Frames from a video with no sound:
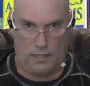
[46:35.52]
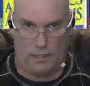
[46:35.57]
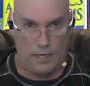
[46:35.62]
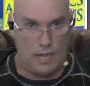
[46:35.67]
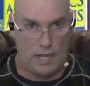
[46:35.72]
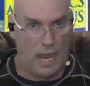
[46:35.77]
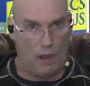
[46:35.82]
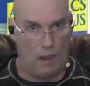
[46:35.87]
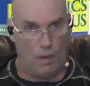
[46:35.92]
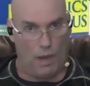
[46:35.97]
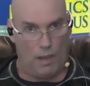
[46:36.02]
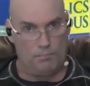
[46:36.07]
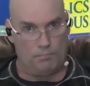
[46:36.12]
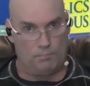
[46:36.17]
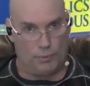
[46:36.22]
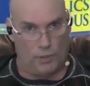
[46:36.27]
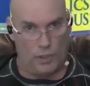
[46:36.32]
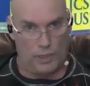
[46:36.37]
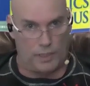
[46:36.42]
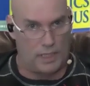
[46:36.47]
Now I'm
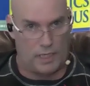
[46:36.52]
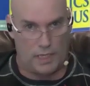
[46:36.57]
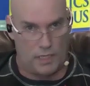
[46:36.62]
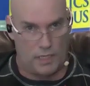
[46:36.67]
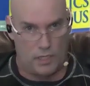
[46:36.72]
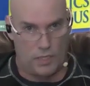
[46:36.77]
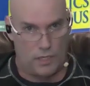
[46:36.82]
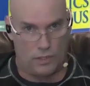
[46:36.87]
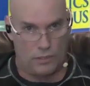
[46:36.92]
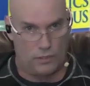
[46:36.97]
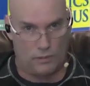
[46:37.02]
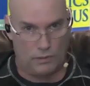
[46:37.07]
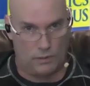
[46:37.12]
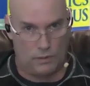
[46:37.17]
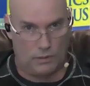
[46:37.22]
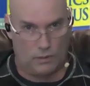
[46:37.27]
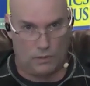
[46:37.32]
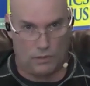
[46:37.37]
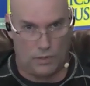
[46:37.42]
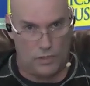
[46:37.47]
booking you,
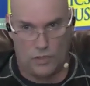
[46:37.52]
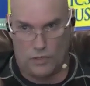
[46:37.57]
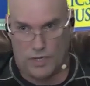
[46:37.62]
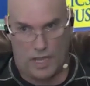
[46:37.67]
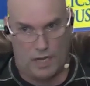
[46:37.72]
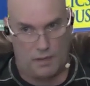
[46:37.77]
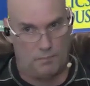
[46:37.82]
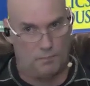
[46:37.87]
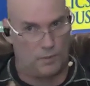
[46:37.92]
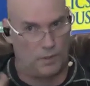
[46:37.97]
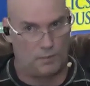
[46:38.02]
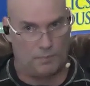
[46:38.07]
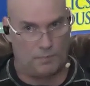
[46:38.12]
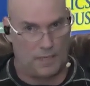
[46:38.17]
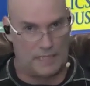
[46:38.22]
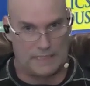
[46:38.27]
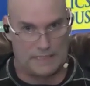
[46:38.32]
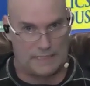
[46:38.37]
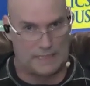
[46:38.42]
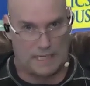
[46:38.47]
or you're getting booked
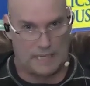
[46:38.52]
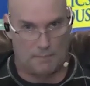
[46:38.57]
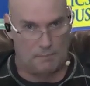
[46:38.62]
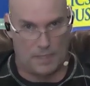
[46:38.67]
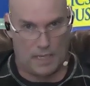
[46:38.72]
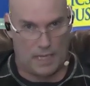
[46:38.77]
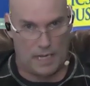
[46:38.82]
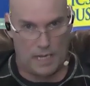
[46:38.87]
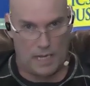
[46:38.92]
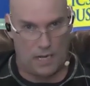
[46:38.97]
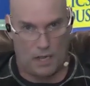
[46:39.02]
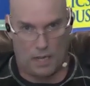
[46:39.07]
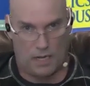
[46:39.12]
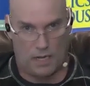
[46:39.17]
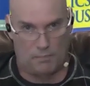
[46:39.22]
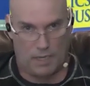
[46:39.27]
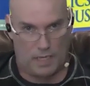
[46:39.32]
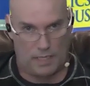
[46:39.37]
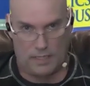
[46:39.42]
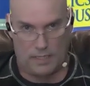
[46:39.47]
by somebody on a
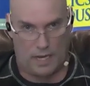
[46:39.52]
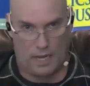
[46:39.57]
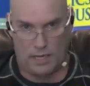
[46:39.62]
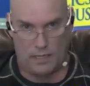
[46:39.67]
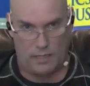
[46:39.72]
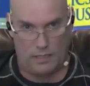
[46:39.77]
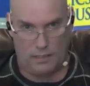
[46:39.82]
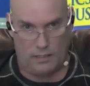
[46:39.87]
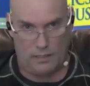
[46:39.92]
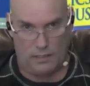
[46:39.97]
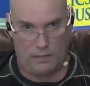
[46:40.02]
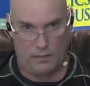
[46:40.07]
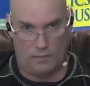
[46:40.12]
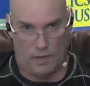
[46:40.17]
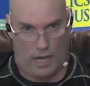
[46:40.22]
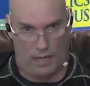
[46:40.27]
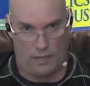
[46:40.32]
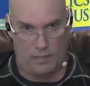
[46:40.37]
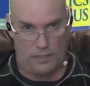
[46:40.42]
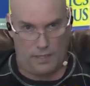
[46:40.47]
Monday,
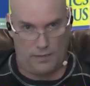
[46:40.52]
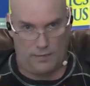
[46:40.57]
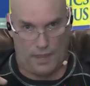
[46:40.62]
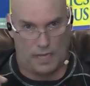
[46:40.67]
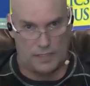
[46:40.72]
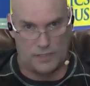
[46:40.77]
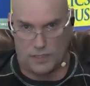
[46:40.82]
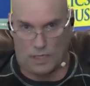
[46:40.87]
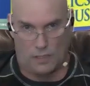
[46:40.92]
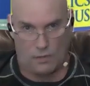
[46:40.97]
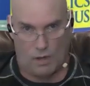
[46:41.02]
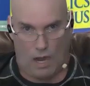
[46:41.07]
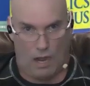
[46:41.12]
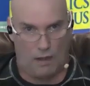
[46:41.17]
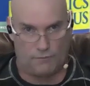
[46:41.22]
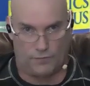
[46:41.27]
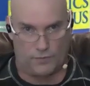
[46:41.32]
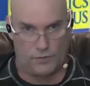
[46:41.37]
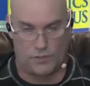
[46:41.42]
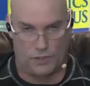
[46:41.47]
right? That's our
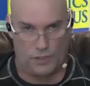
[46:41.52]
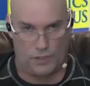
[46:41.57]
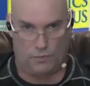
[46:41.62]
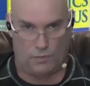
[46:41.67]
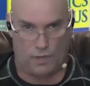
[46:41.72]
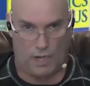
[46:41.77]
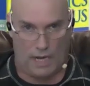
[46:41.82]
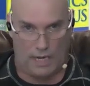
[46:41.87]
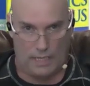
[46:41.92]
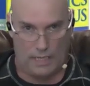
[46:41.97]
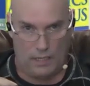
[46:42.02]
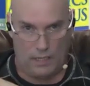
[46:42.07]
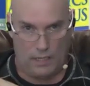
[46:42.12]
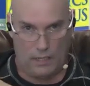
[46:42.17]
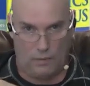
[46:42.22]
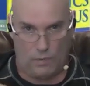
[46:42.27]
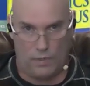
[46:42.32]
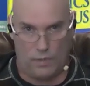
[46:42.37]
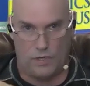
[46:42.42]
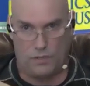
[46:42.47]
offer too, right?
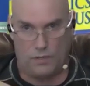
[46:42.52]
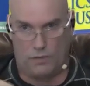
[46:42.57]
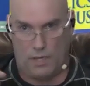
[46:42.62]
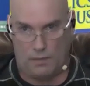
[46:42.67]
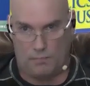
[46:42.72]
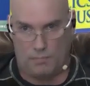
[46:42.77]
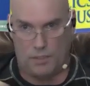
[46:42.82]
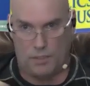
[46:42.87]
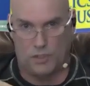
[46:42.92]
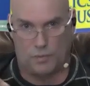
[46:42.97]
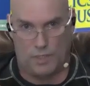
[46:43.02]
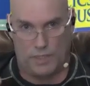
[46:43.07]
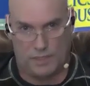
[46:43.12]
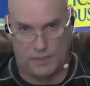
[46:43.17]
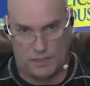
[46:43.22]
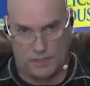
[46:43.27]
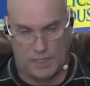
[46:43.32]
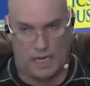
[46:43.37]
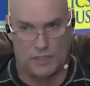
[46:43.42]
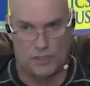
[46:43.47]
When you're in between
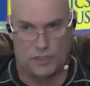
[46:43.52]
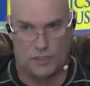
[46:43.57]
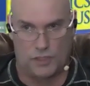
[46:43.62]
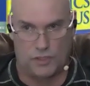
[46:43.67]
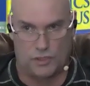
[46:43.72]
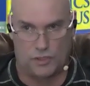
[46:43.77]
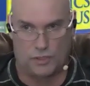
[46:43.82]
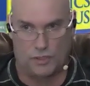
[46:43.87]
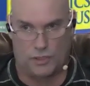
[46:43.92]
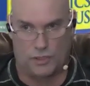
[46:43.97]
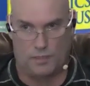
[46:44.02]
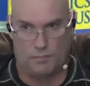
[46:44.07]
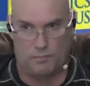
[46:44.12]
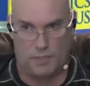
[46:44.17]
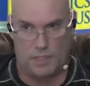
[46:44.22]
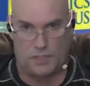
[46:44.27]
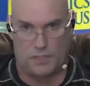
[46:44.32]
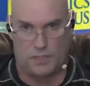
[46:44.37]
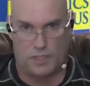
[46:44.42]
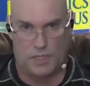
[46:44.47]
sessions, you're going to
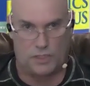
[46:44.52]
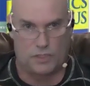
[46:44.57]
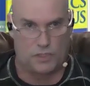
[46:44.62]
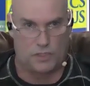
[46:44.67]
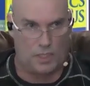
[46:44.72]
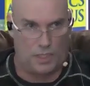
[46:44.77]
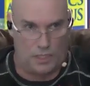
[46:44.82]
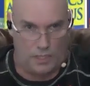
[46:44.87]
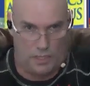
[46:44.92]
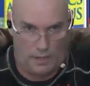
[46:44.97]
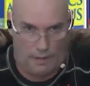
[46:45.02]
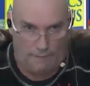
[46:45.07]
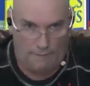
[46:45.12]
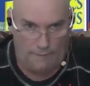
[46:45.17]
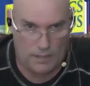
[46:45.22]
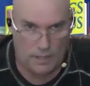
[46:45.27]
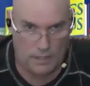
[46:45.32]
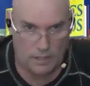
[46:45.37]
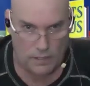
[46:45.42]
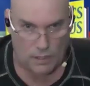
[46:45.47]
be teaching,
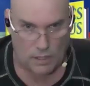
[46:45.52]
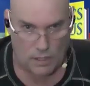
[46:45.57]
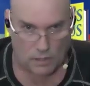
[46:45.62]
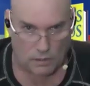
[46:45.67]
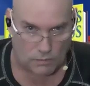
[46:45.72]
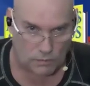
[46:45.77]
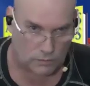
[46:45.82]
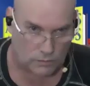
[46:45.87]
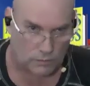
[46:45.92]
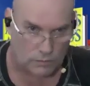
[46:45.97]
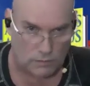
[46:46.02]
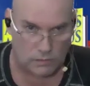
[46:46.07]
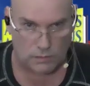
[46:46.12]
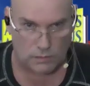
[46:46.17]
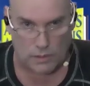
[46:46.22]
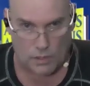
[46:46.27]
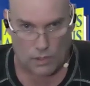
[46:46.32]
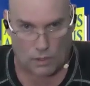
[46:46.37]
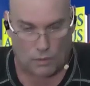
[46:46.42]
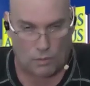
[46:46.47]

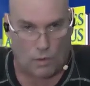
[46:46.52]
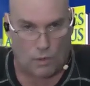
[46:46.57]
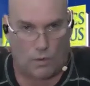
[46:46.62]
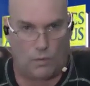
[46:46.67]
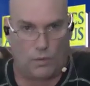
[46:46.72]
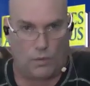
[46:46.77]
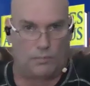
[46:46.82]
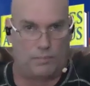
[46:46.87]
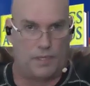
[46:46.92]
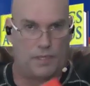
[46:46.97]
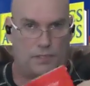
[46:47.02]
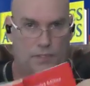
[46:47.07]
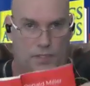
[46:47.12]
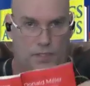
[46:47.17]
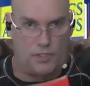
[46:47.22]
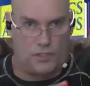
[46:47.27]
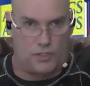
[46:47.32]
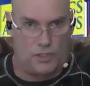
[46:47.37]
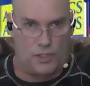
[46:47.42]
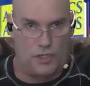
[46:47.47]
what we're being
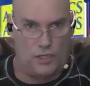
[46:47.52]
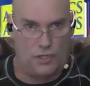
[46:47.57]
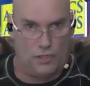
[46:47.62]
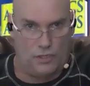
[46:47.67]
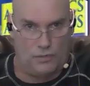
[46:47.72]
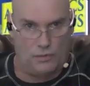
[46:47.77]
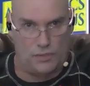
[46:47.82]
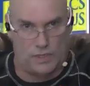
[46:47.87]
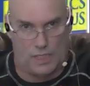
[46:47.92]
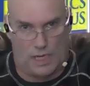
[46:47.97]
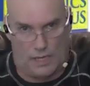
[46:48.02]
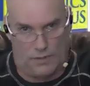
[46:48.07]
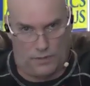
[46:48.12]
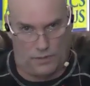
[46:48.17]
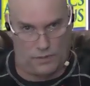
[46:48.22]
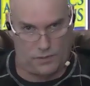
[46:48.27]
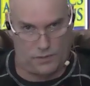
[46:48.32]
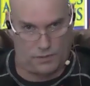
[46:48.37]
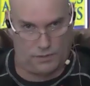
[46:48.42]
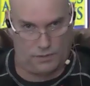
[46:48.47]
teaching you to
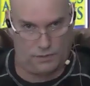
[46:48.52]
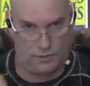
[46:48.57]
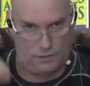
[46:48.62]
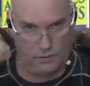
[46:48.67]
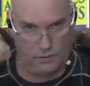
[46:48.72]
others